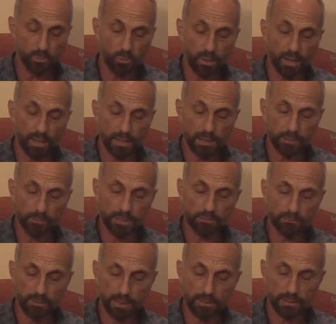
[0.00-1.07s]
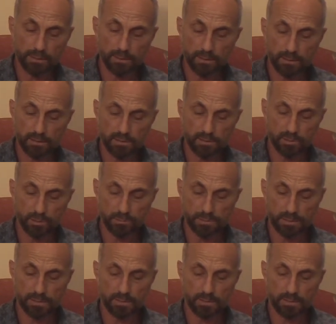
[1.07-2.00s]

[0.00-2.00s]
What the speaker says: why do we readily assume that